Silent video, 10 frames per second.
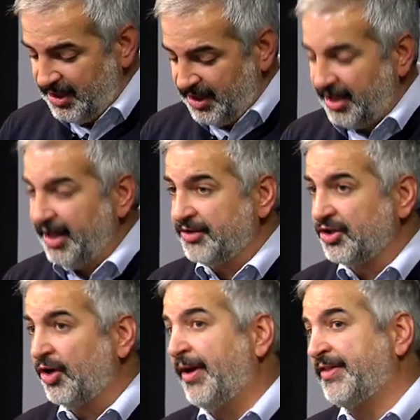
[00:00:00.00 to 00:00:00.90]

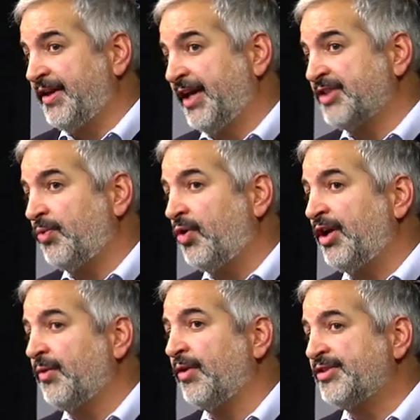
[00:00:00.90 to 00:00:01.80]
That next
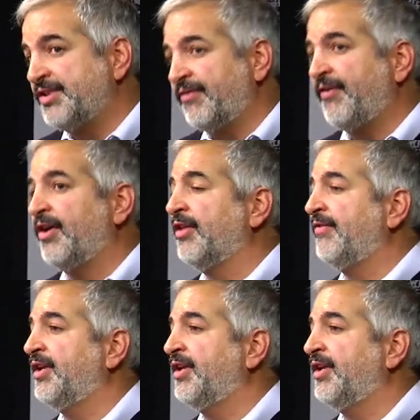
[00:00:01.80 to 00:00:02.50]
morning with Steve Farrell, the